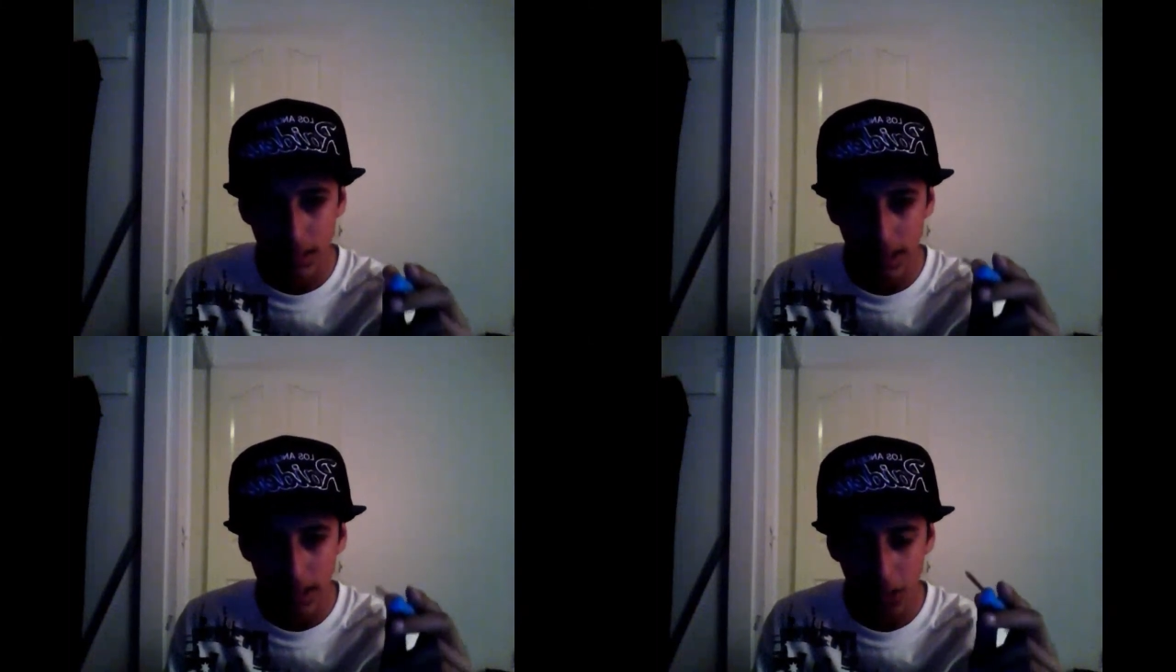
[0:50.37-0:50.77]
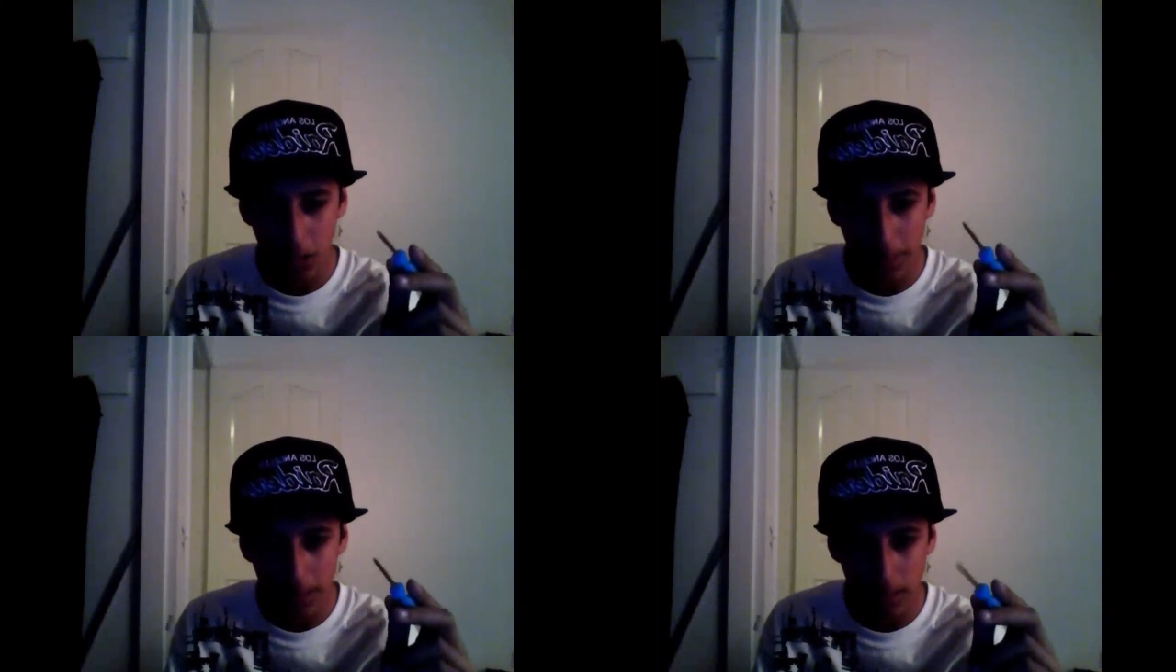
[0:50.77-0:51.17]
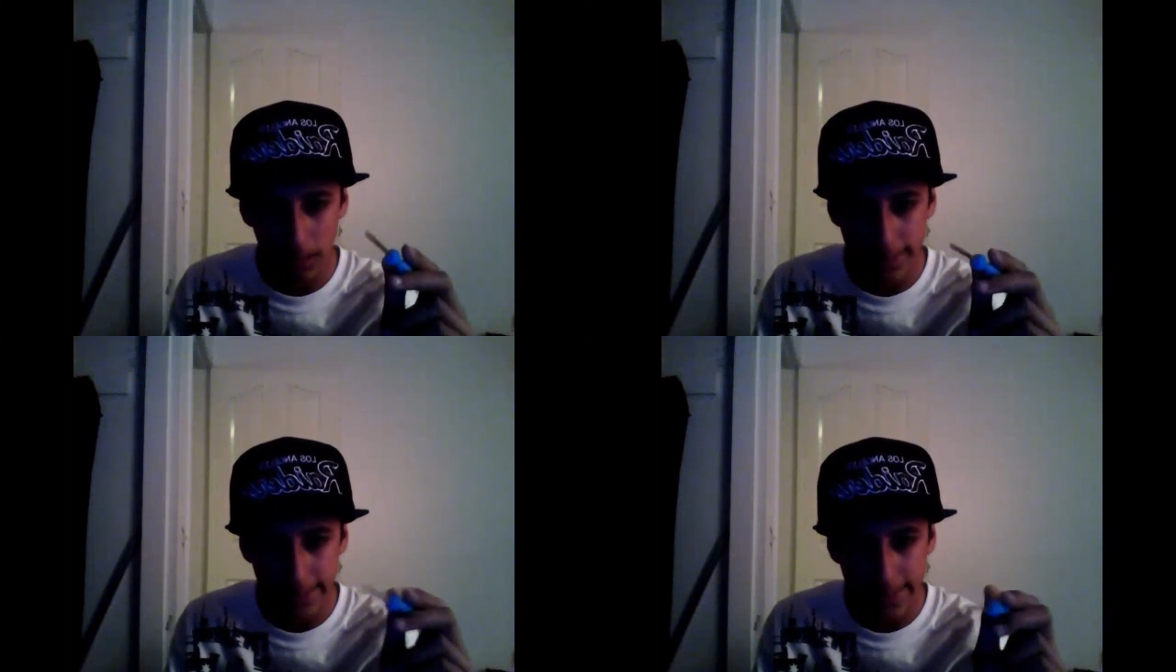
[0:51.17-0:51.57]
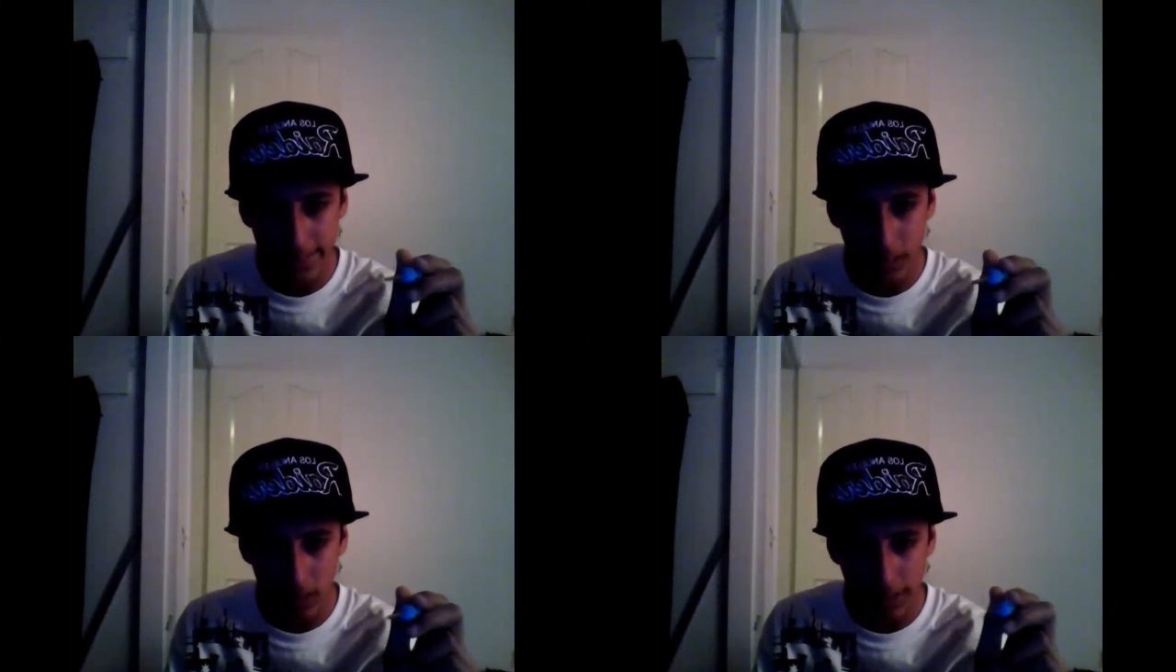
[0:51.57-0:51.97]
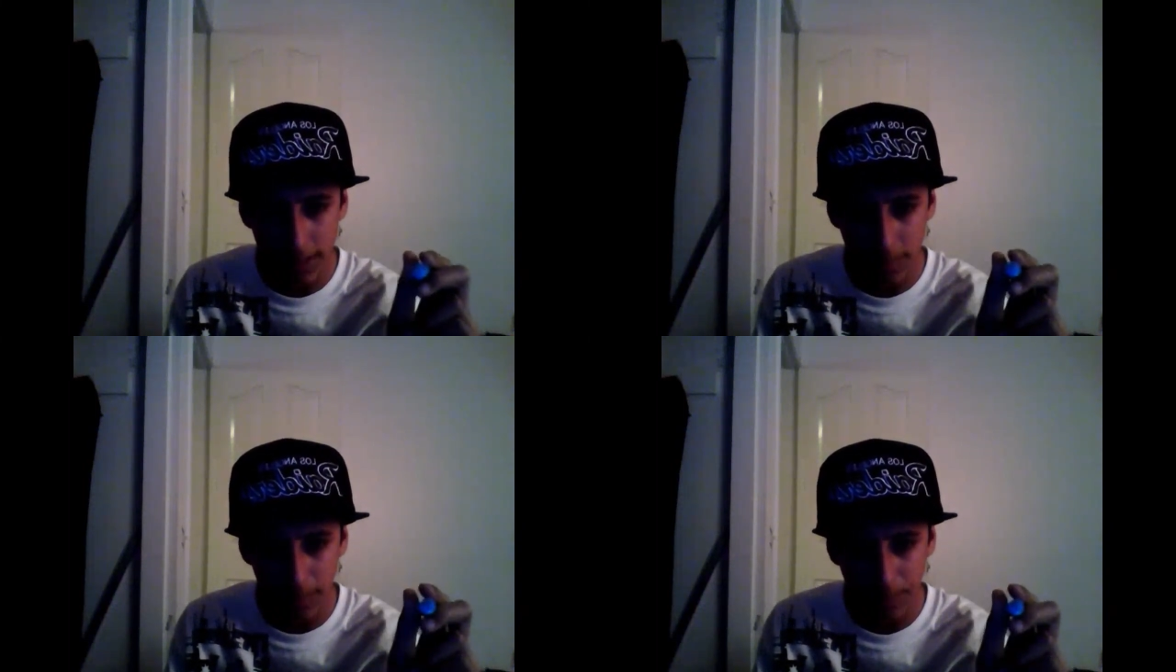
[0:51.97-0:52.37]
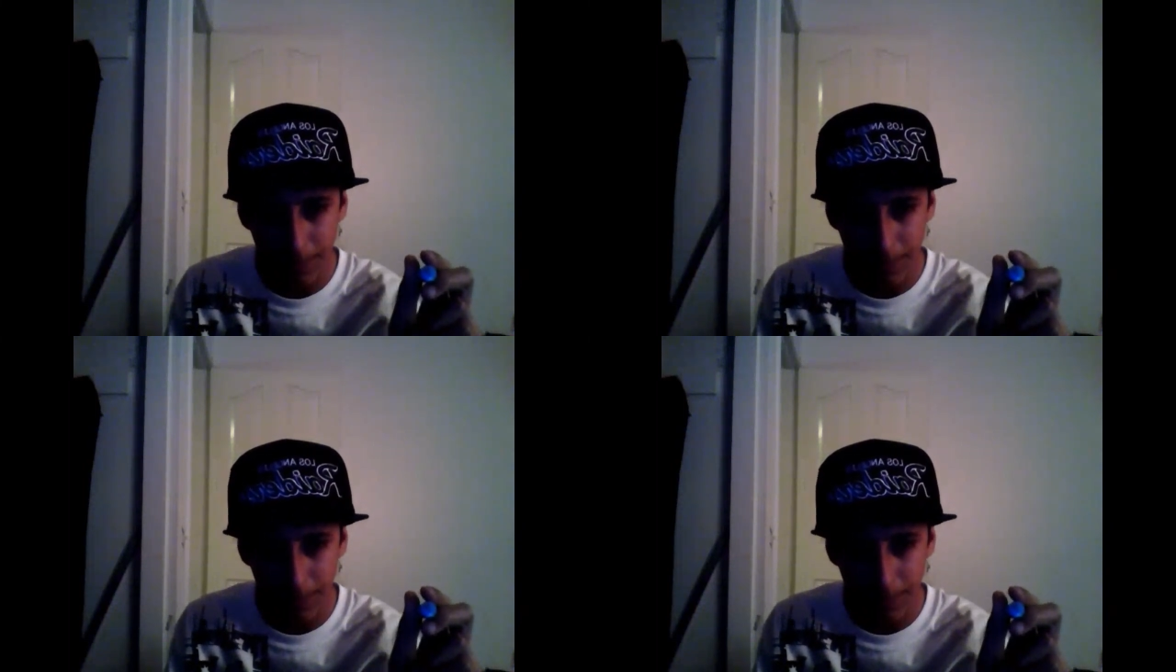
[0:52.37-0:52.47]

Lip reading: I don't know about Lowe's, I never go there.